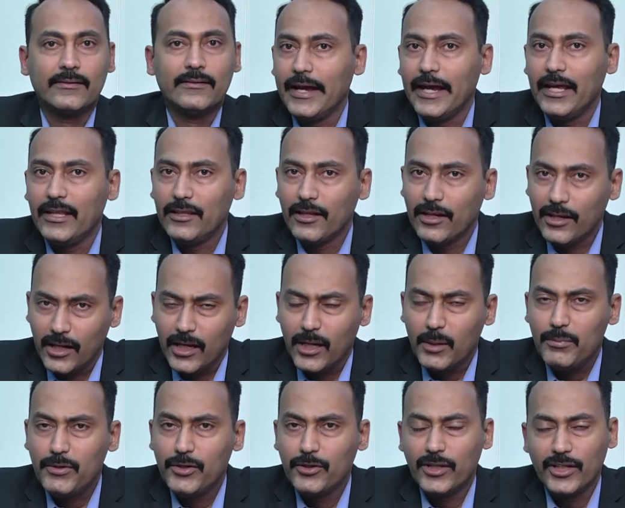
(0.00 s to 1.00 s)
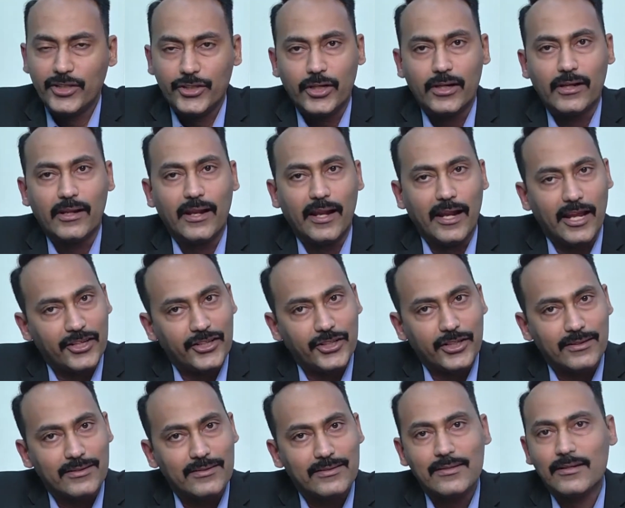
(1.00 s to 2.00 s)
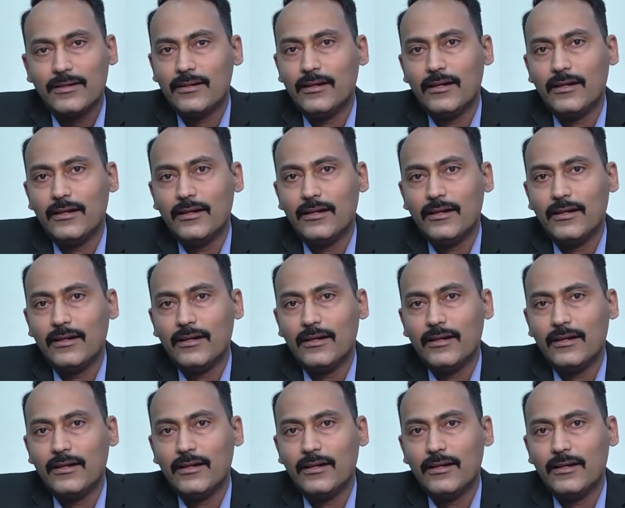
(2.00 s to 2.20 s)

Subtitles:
In the run-up to the general elections,